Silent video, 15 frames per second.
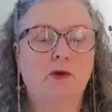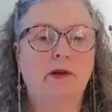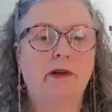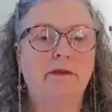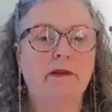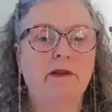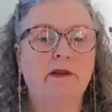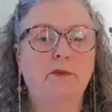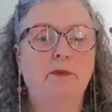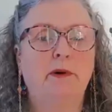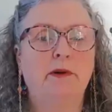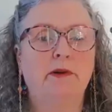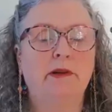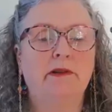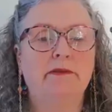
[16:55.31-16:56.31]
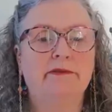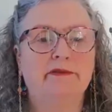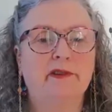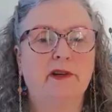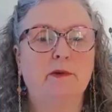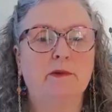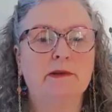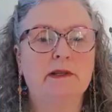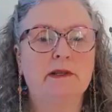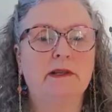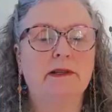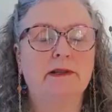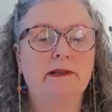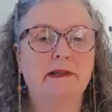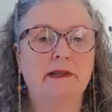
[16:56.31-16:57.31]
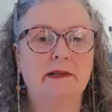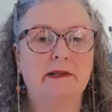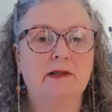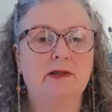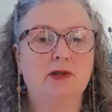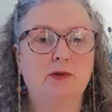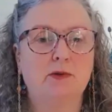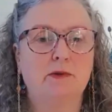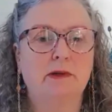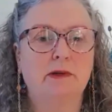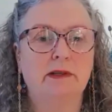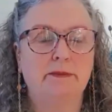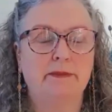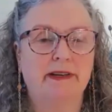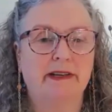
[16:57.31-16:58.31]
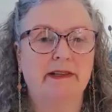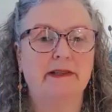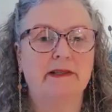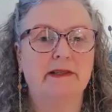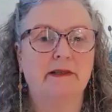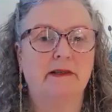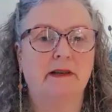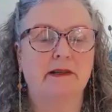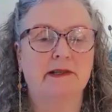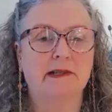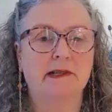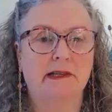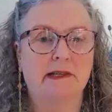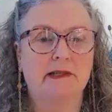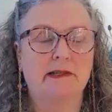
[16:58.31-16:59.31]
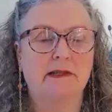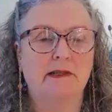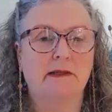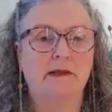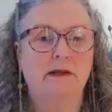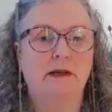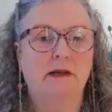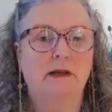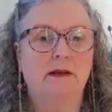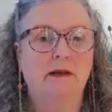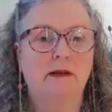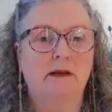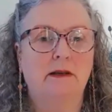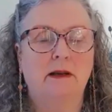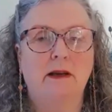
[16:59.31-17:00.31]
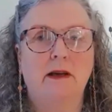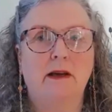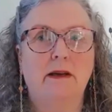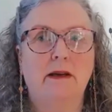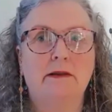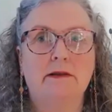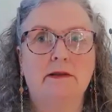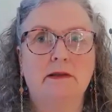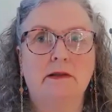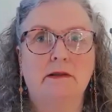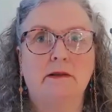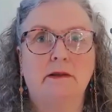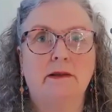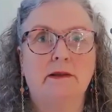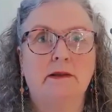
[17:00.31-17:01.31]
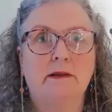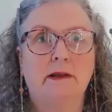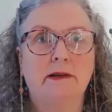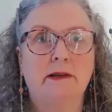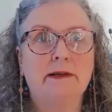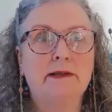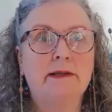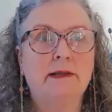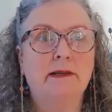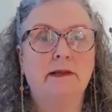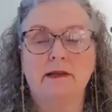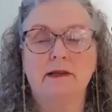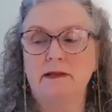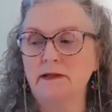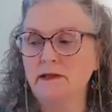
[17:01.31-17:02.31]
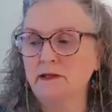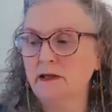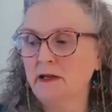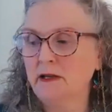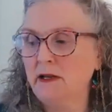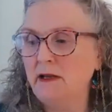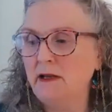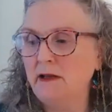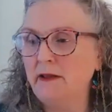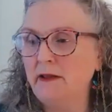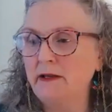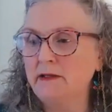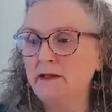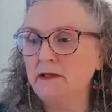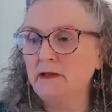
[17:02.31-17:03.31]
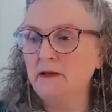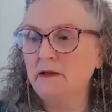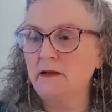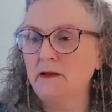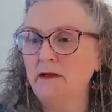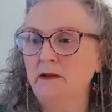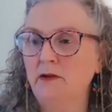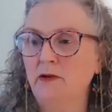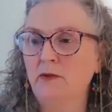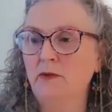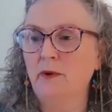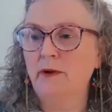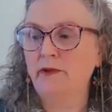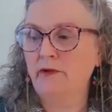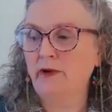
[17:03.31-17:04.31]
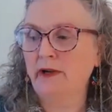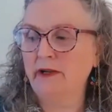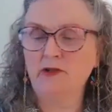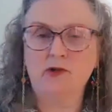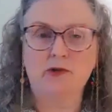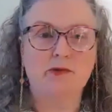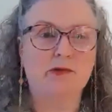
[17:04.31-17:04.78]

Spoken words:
You're giving the body the frequency it needs to eliminate and delete. And the nice thing is that, whether I